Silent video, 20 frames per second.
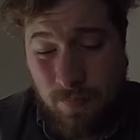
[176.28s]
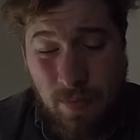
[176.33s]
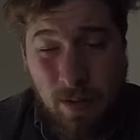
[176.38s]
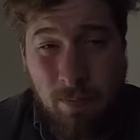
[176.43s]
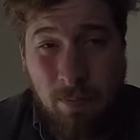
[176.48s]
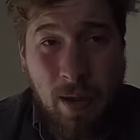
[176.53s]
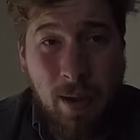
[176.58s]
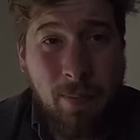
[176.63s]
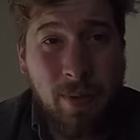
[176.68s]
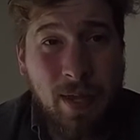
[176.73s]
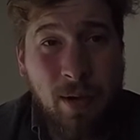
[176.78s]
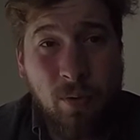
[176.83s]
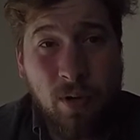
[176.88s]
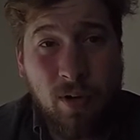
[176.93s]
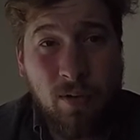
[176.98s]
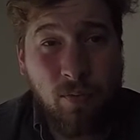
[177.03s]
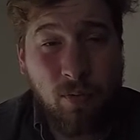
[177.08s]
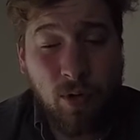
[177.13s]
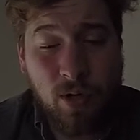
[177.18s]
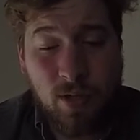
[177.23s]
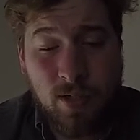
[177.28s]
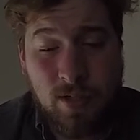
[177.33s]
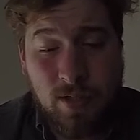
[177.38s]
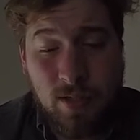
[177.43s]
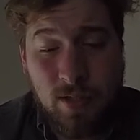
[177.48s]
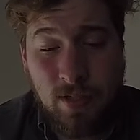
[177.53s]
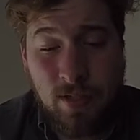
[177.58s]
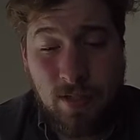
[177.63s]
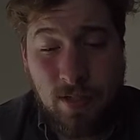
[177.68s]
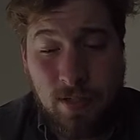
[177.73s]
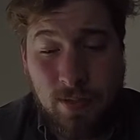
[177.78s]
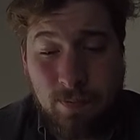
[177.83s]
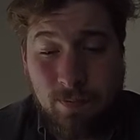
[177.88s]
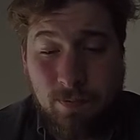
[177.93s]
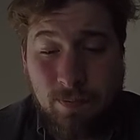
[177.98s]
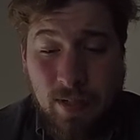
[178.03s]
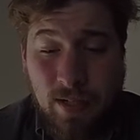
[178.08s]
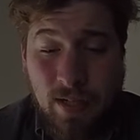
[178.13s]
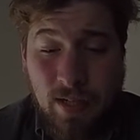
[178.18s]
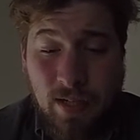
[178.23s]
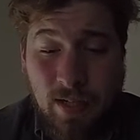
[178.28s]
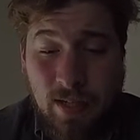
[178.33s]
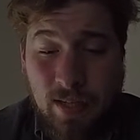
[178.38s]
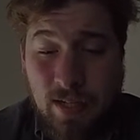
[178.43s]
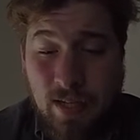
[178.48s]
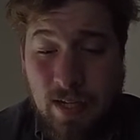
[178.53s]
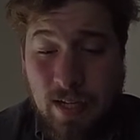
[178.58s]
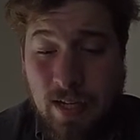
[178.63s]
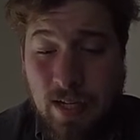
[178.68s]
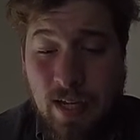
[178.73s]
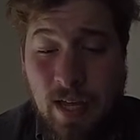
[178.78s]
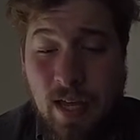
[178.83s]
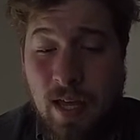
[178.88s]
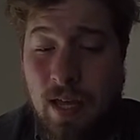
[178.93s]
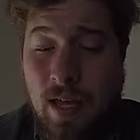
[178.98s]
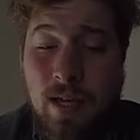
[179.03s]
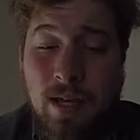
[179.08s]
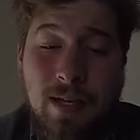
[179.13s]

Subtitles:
maybe that would have worked. But it